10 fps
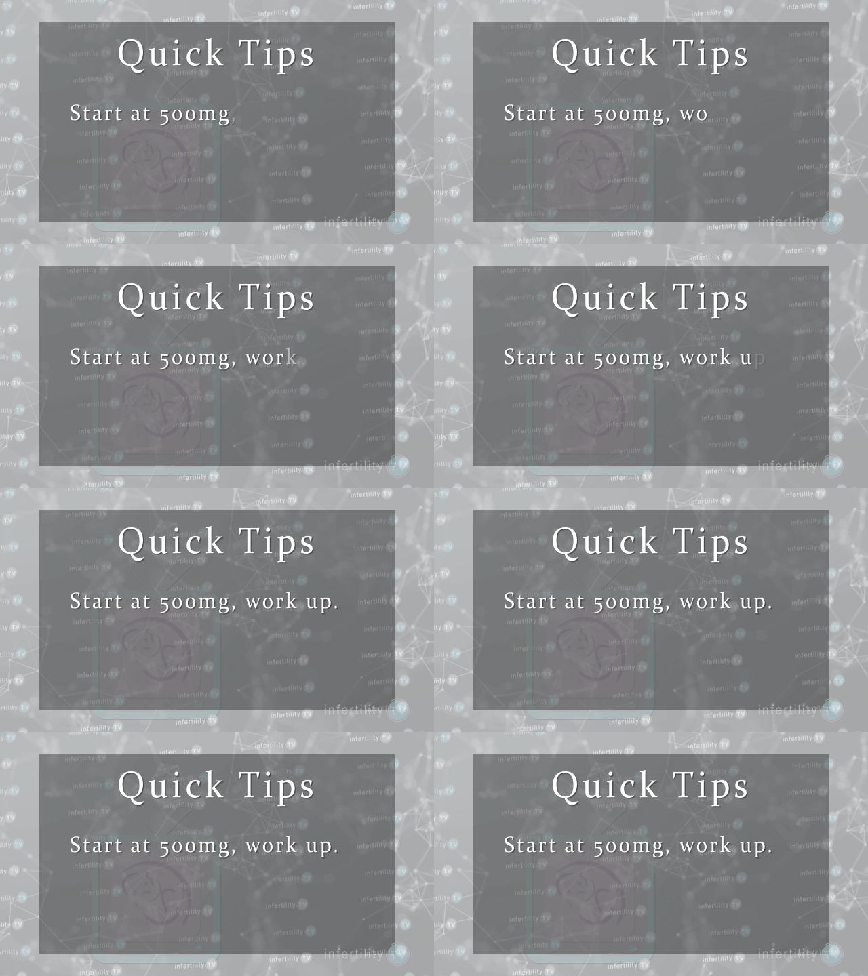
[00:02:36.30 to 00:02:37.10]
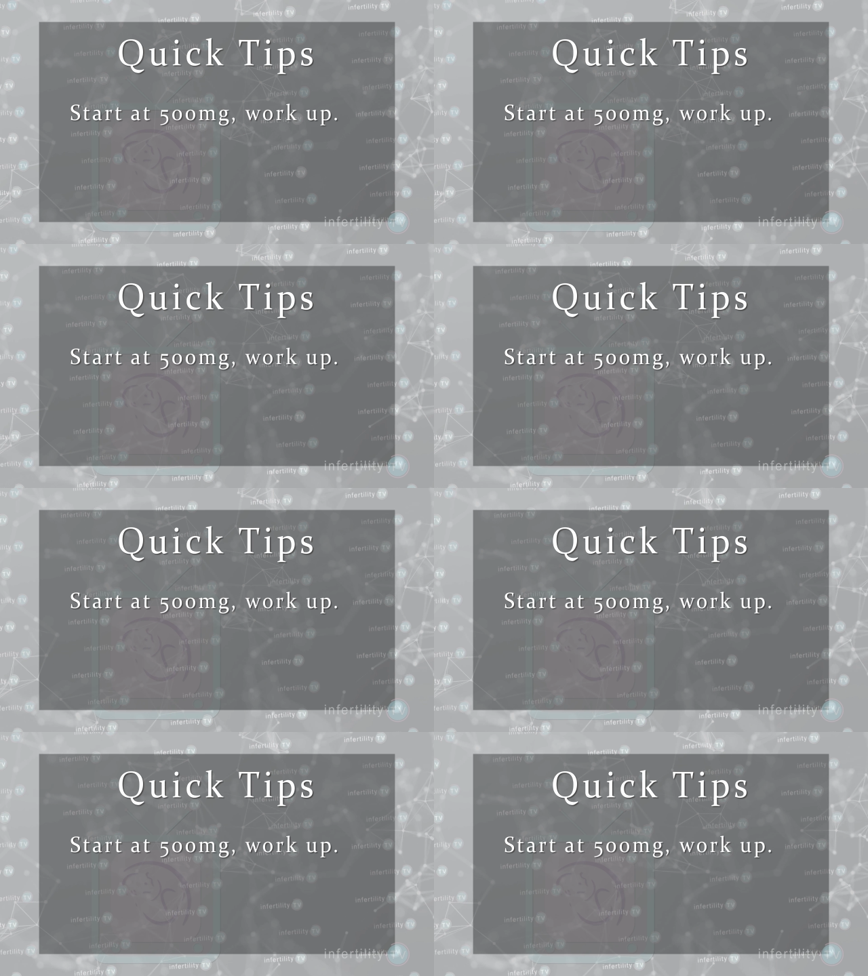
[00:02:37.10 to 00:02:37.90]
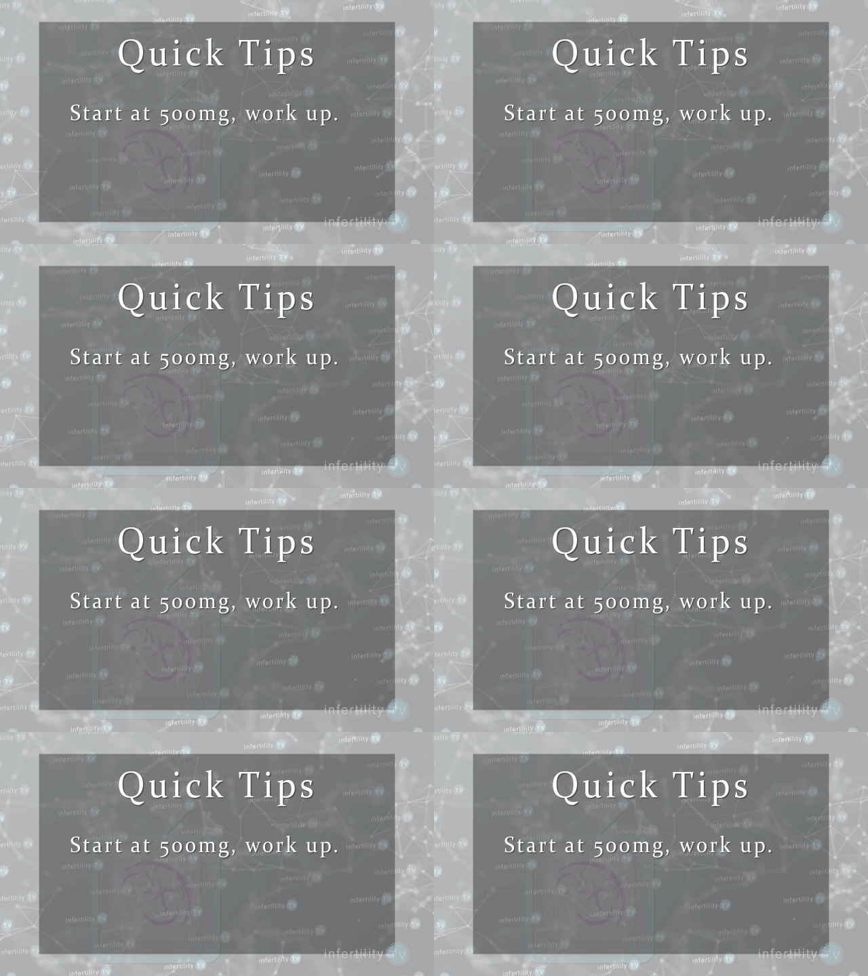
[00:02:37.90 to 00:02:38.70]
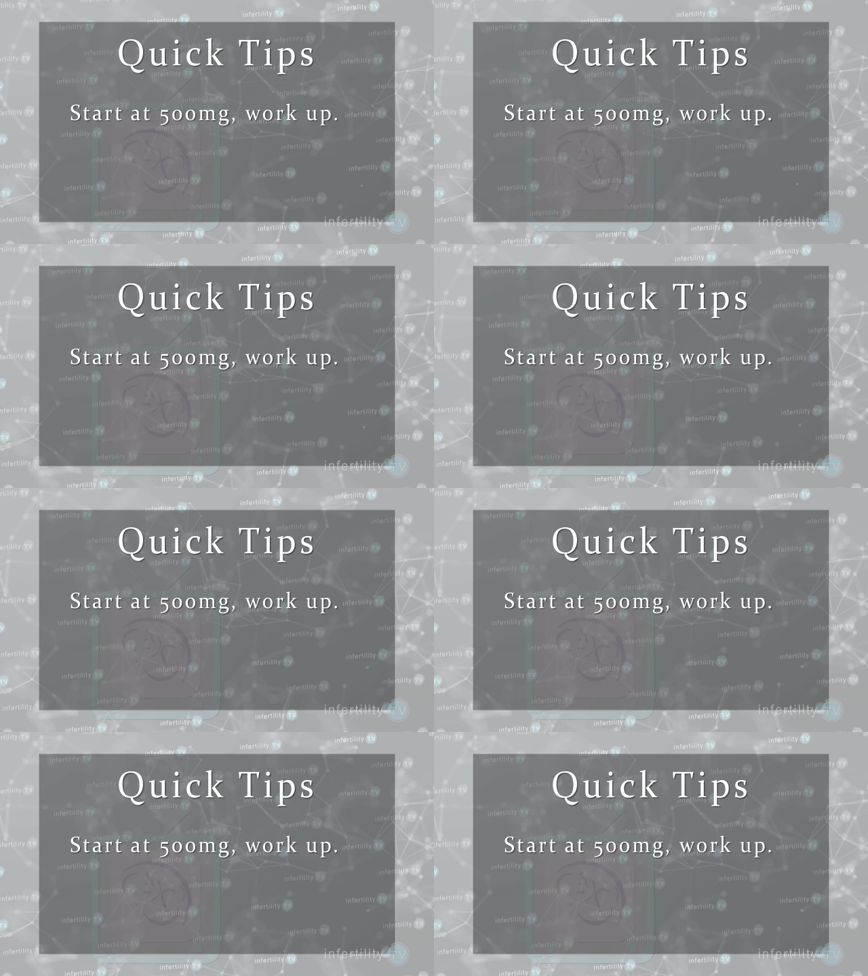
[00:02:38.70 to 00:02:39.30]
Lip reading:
[unreadable: no face in view]